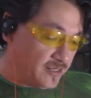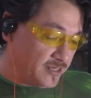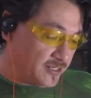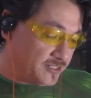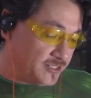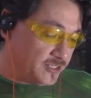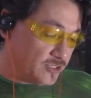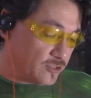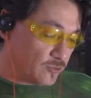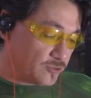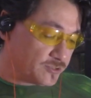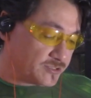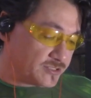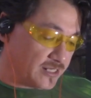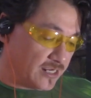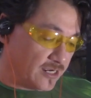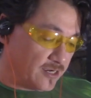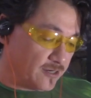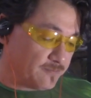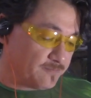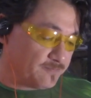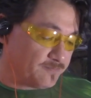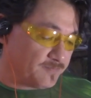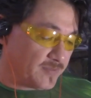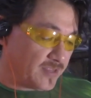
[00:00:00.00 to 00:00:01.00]
She goes
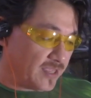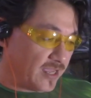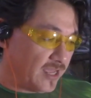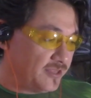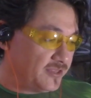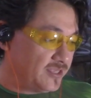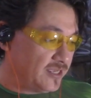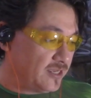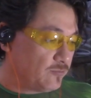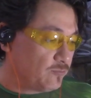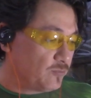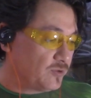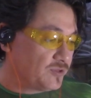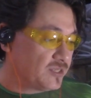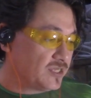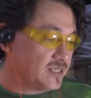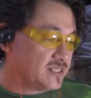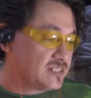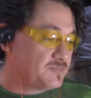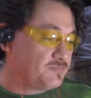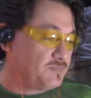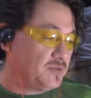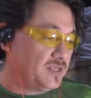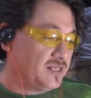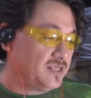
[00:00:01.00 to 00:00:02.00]
down, and then with a
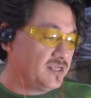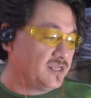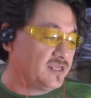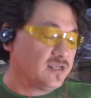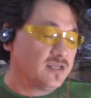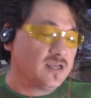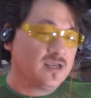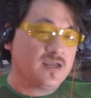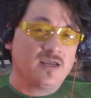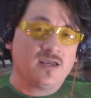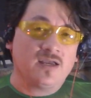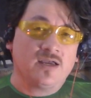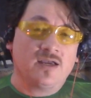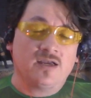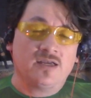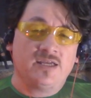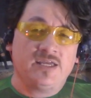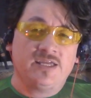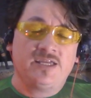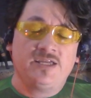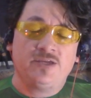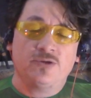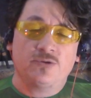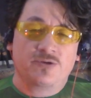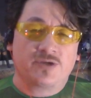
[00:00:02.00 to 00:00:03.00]
spinning
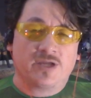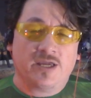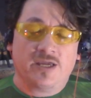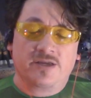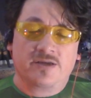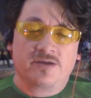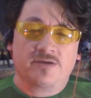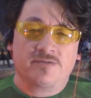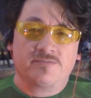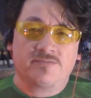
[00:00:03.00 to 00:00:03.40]
heel kick,